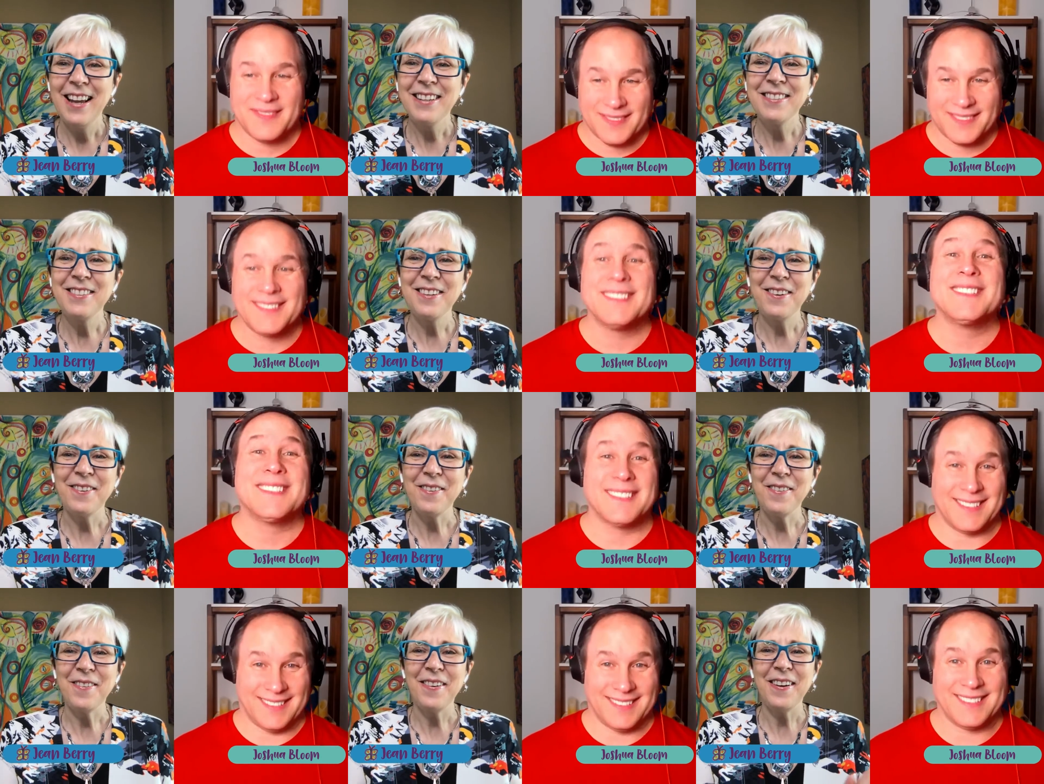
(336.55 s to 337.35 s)

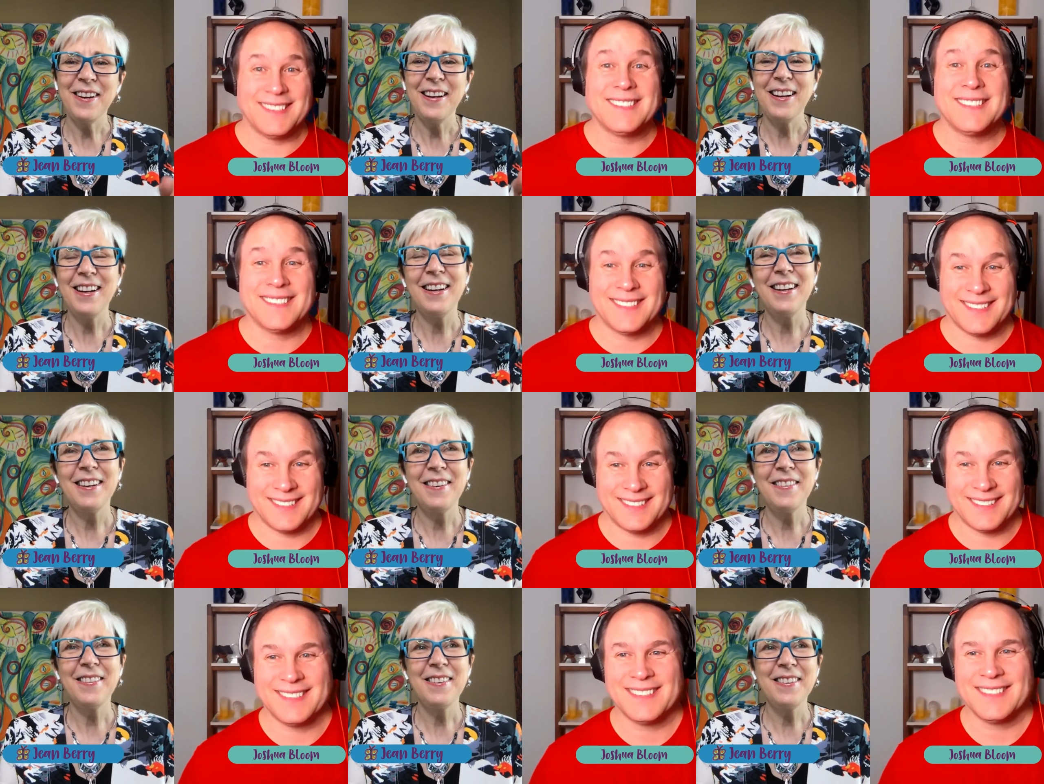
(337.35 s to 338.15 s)
Speaker 1: So
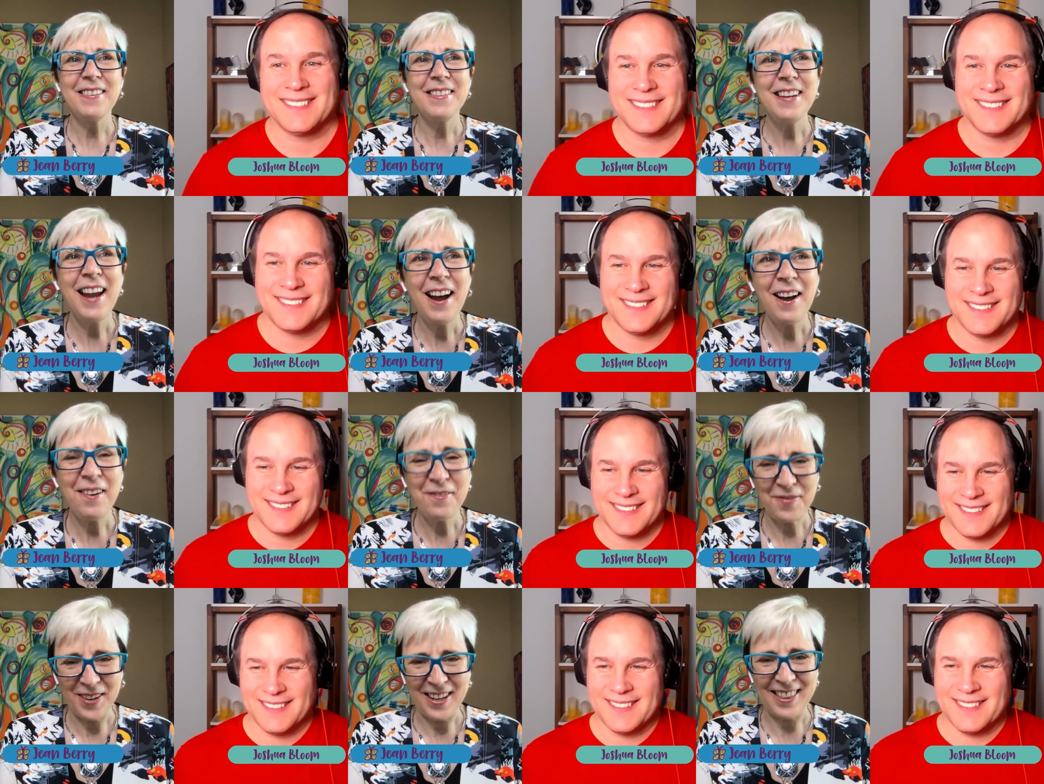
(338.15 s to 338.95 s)

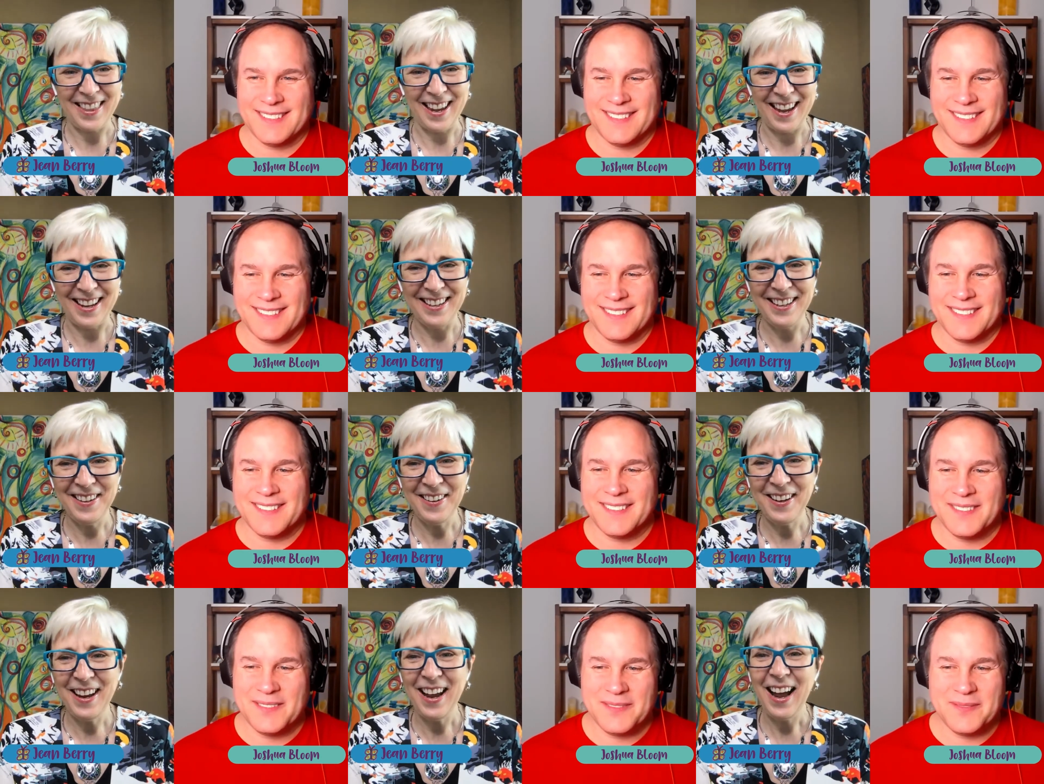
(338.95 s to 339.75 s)
tell me
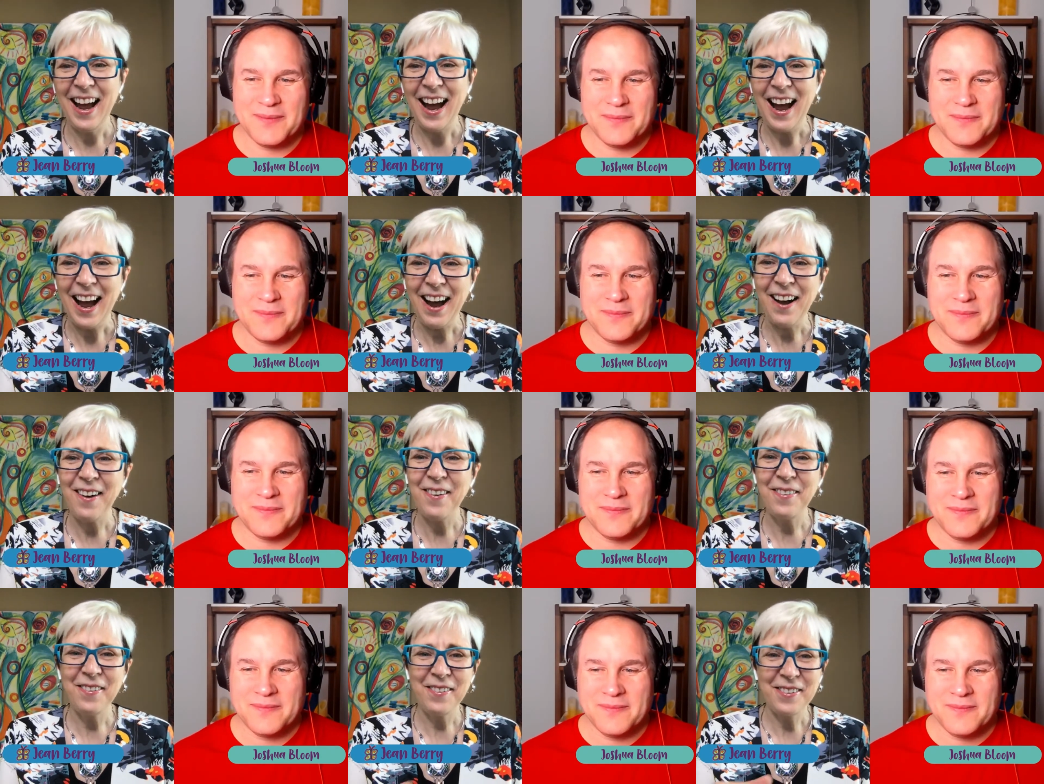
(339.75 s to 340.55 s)
then
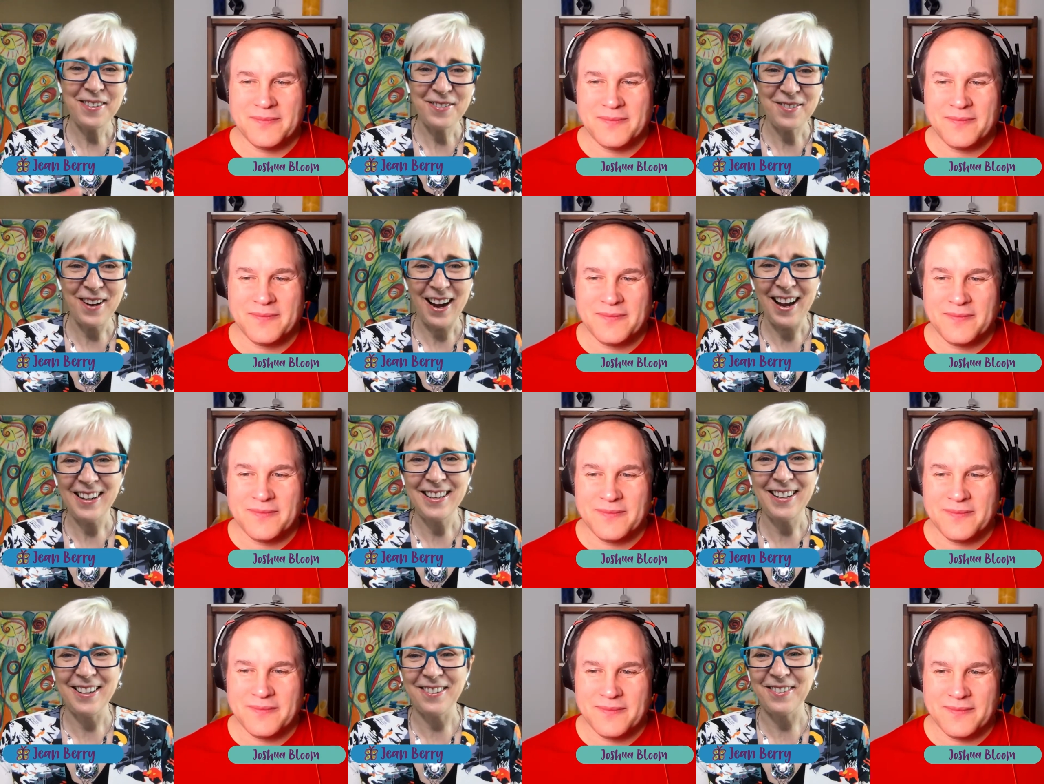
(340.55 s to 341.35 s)
how you got
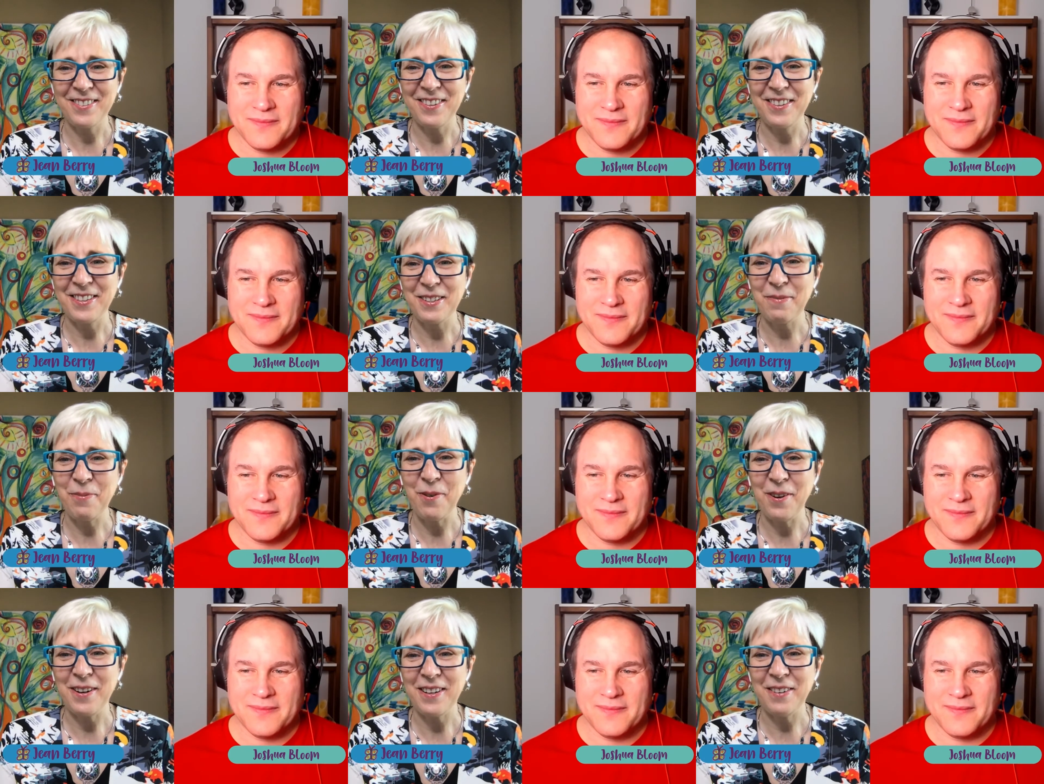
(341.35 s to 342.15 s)
here to this
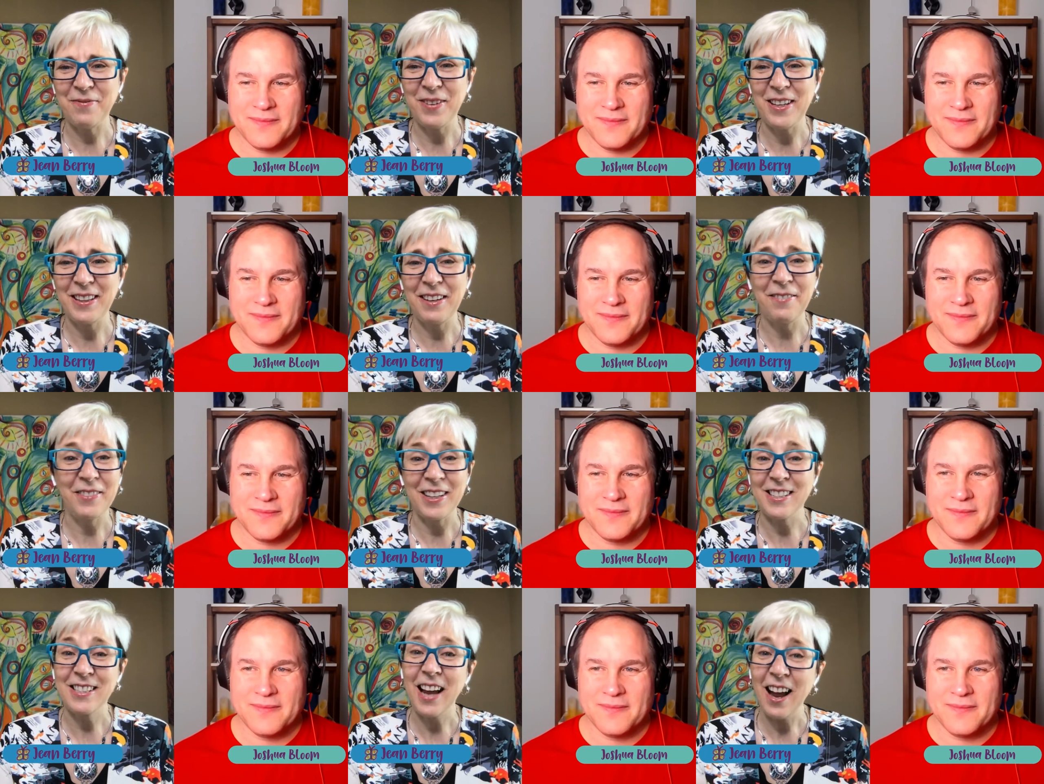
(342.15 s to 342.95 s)
point of being
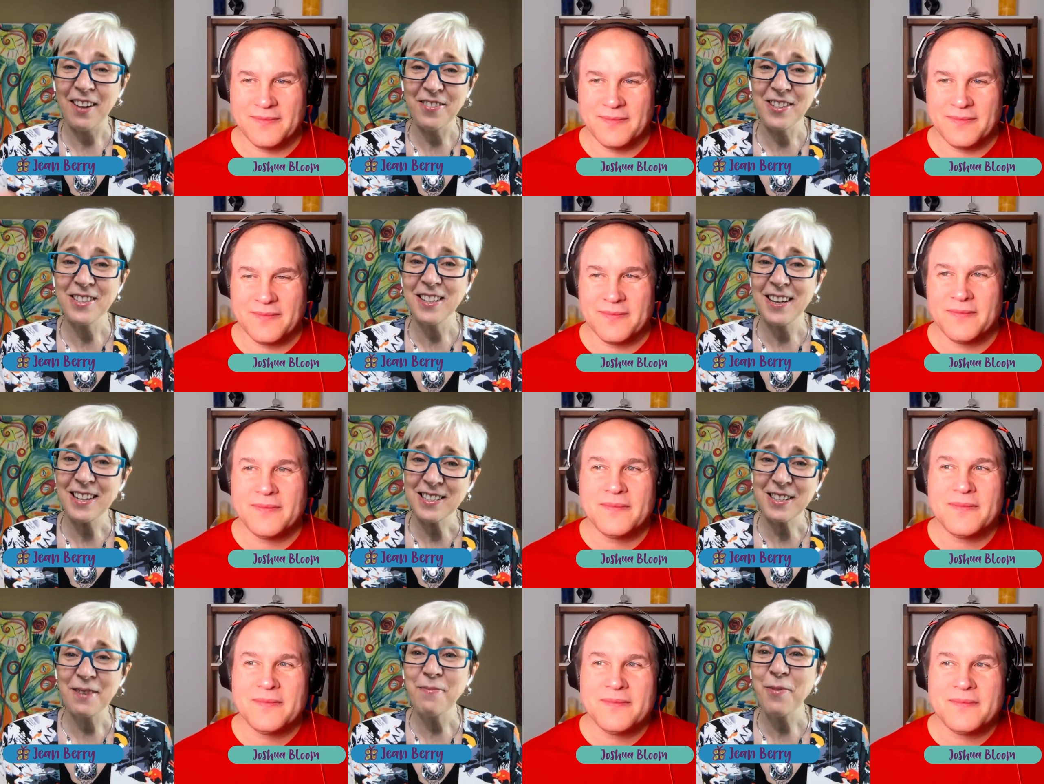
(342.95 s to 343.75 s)
limitless. Obviously,
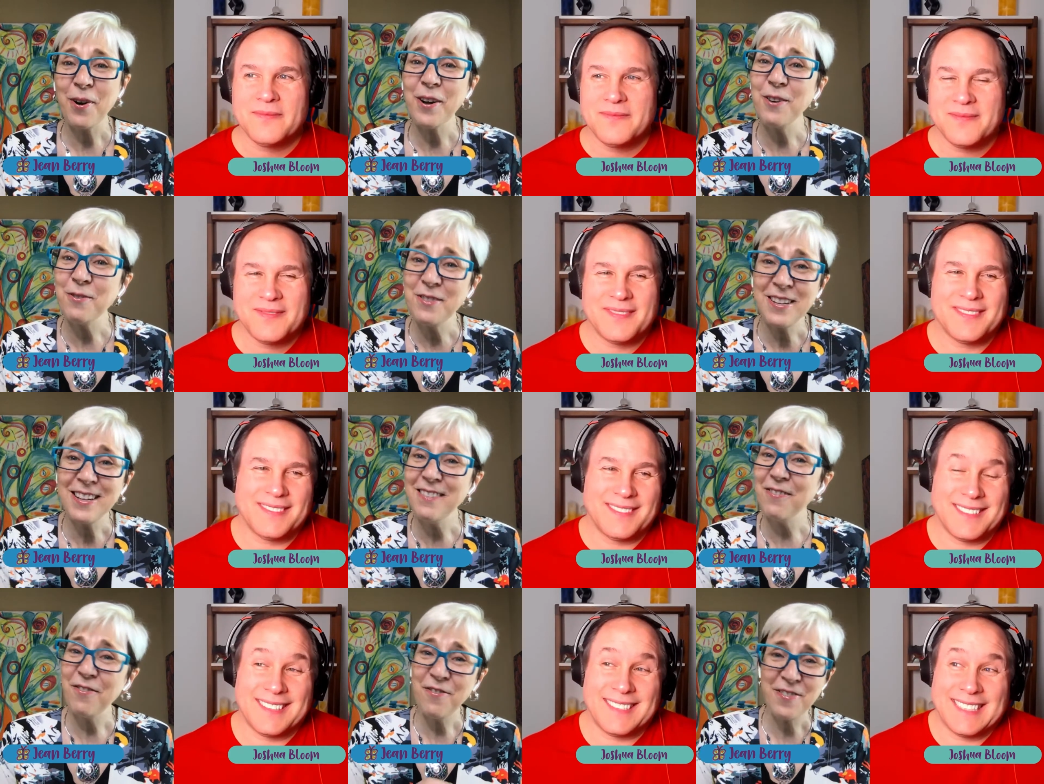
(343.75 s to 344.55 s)
at some point, you
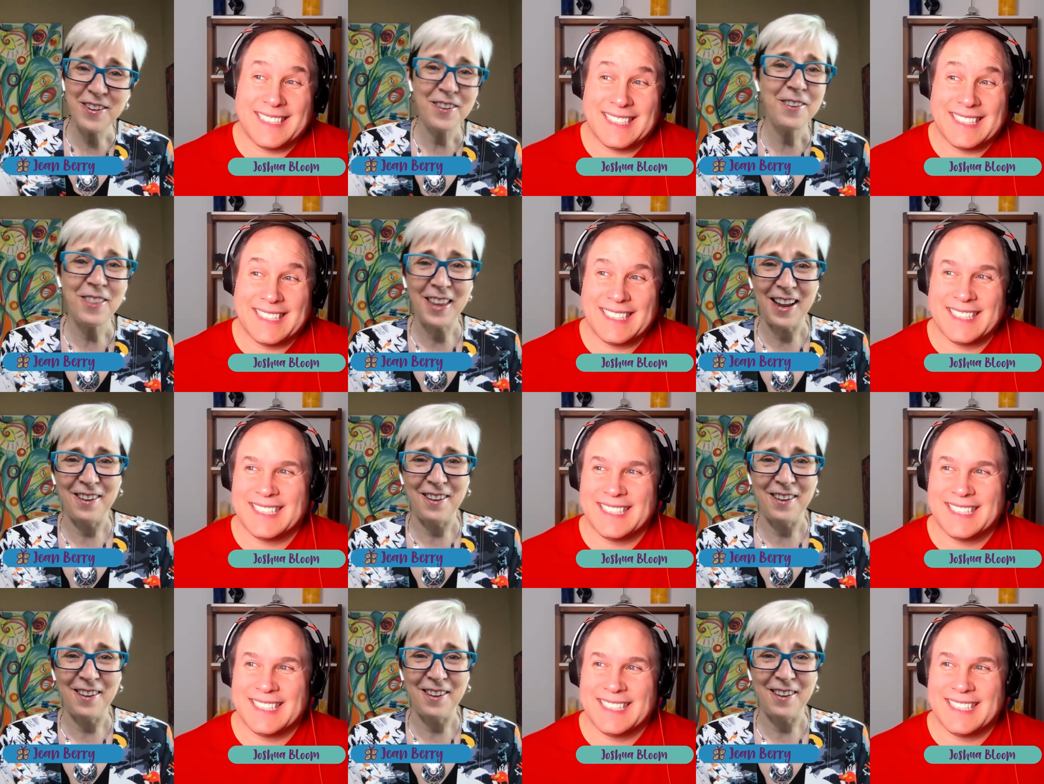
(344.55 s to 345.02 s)
didn't feel